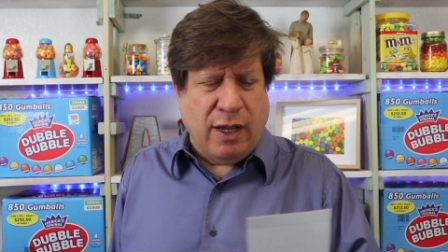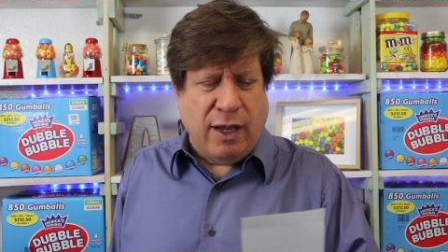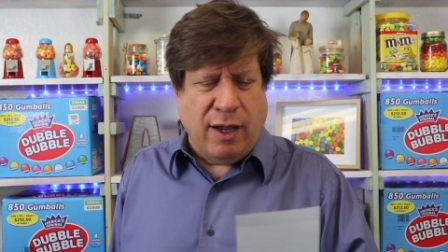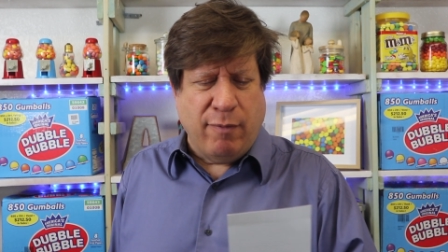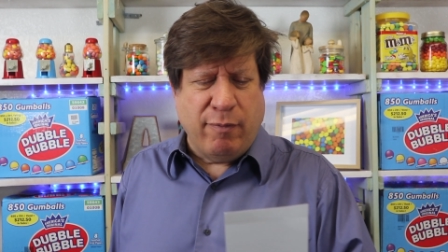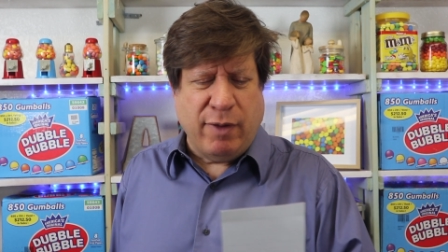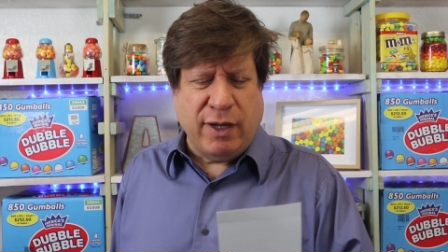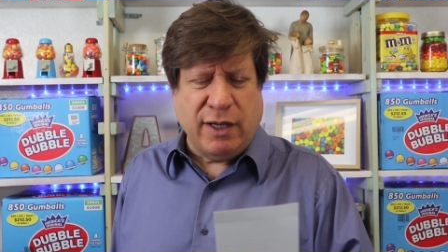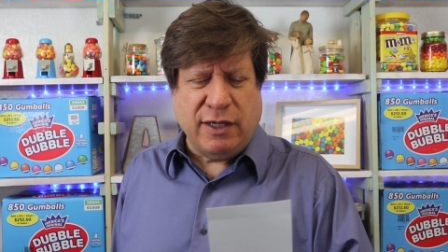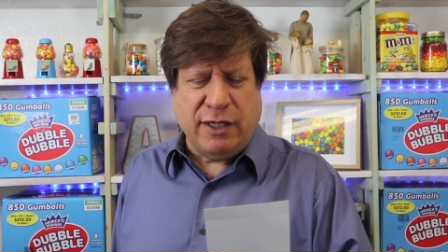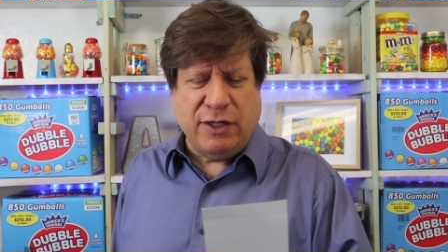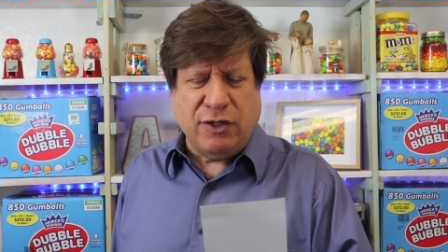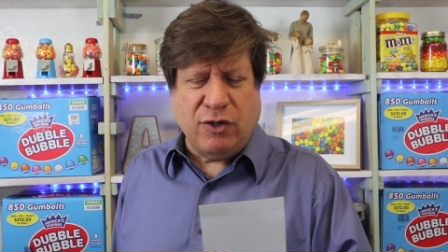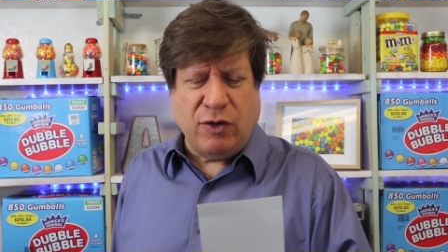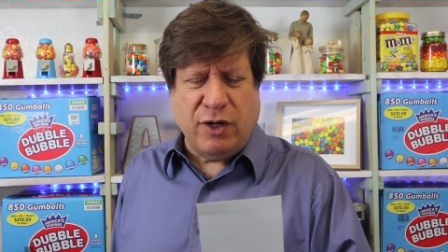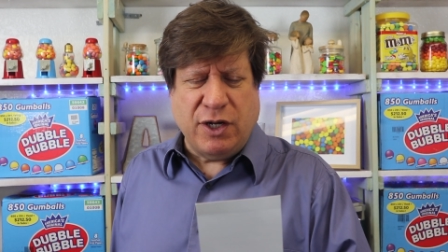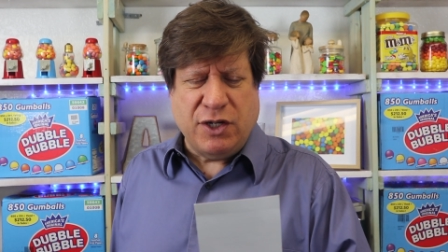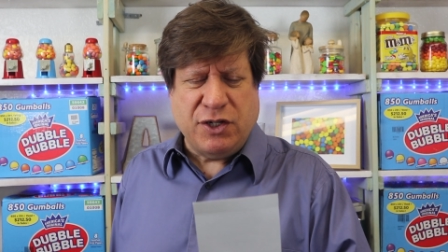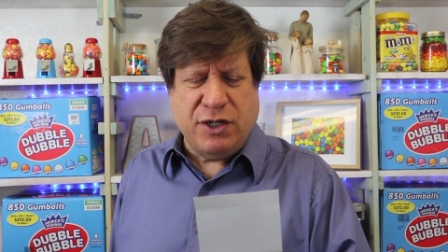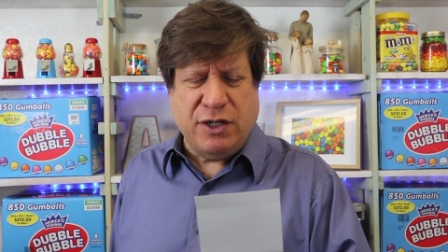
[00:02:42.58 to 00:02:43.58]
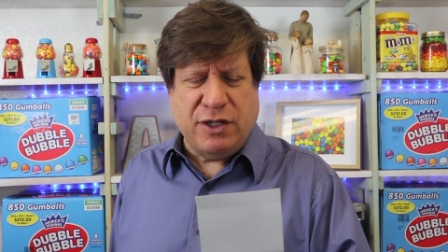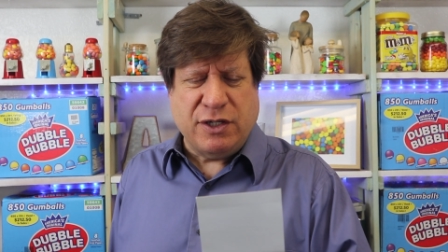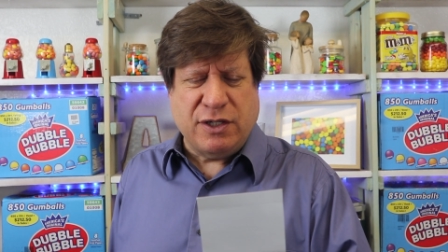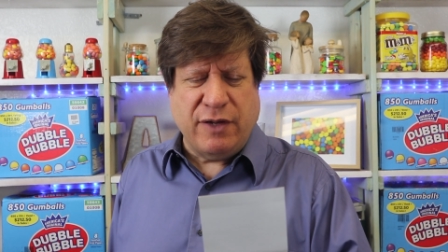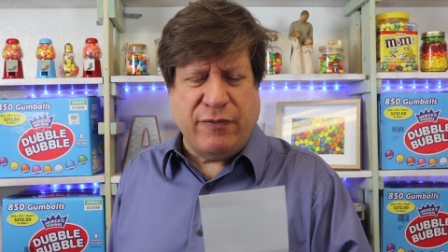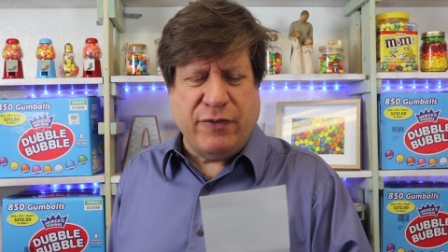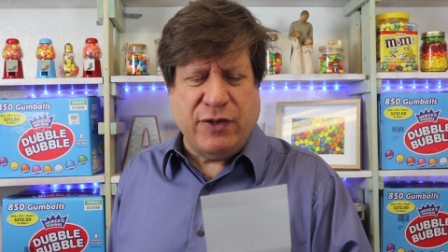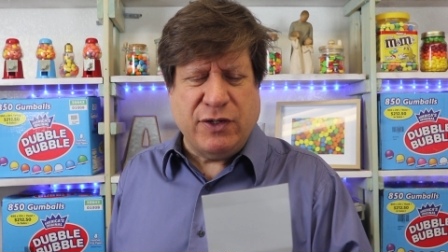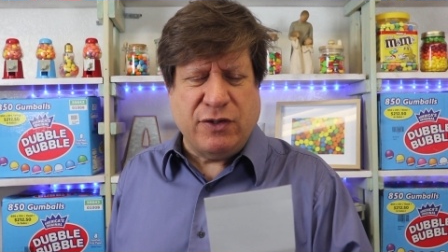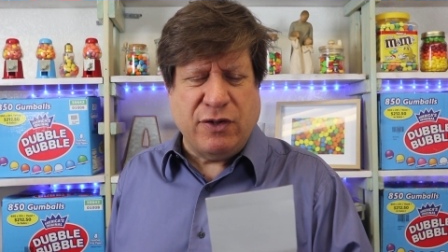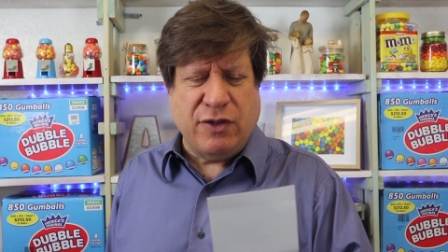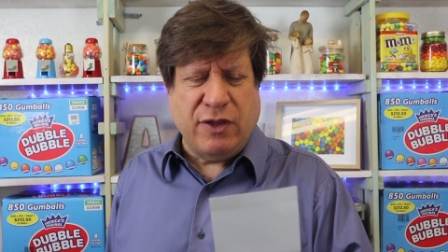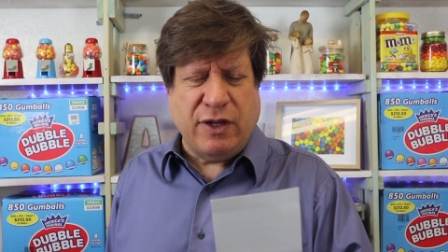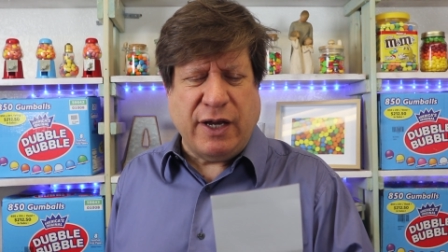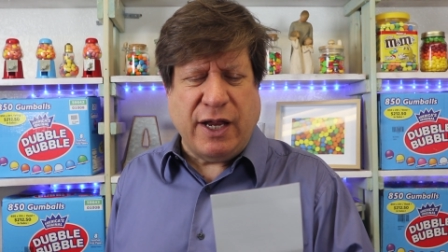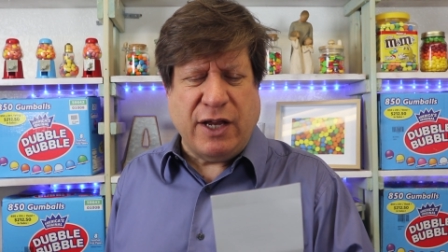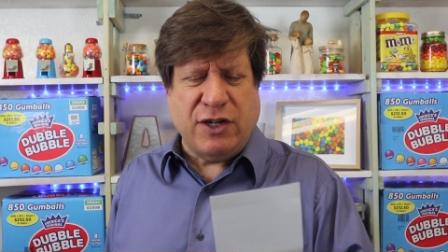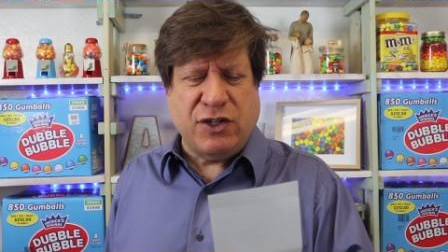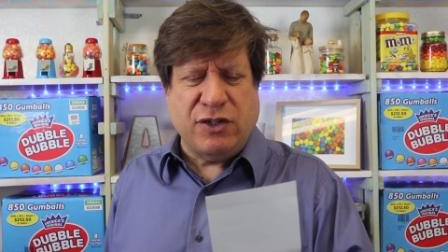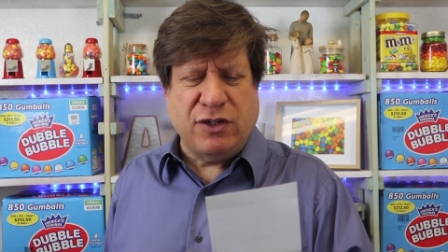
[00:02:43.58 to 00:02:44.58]
A monthly donation is given to the
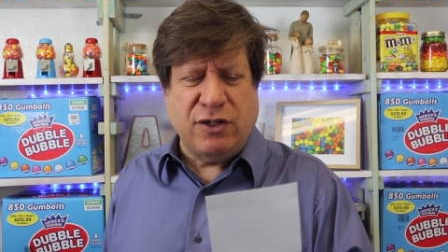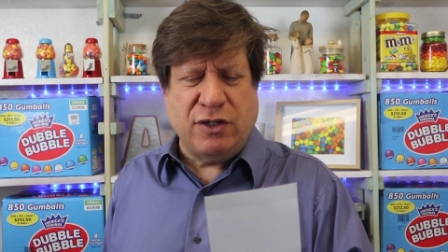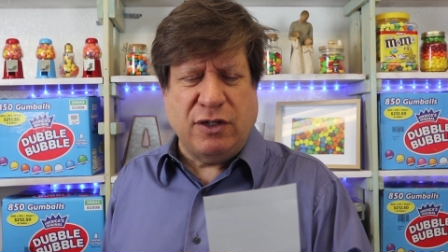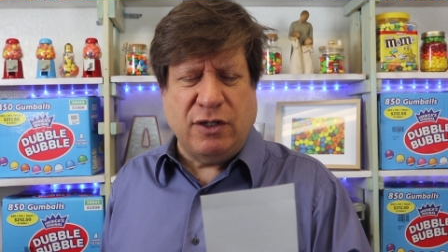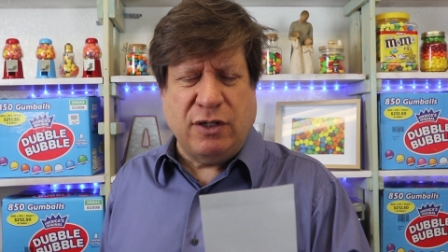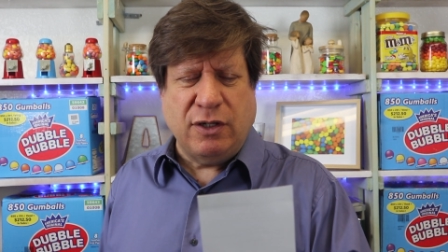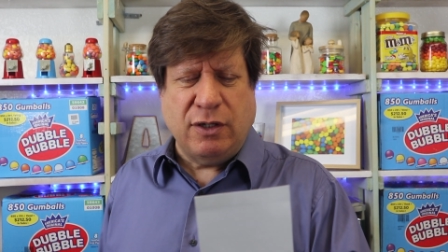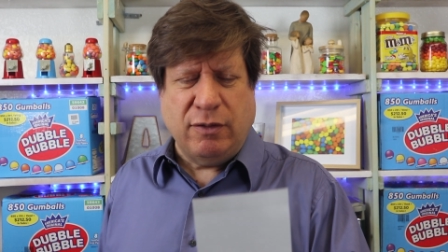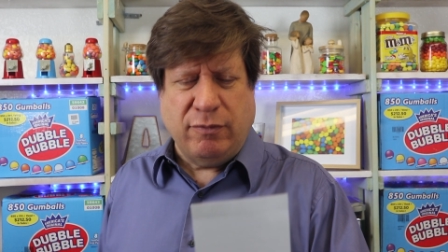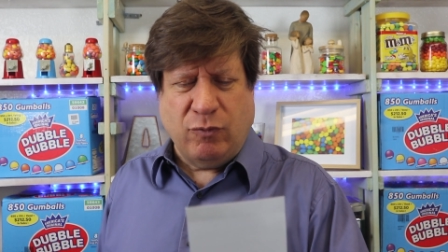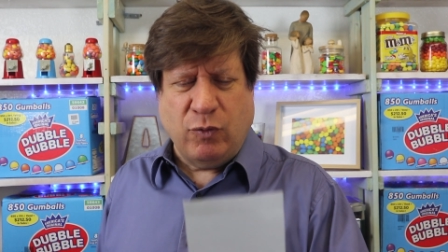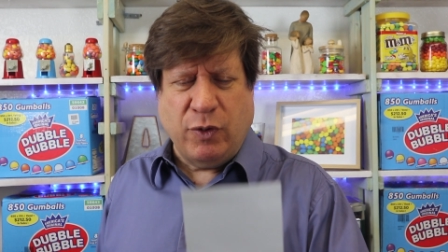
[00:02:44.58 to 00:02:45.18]
national,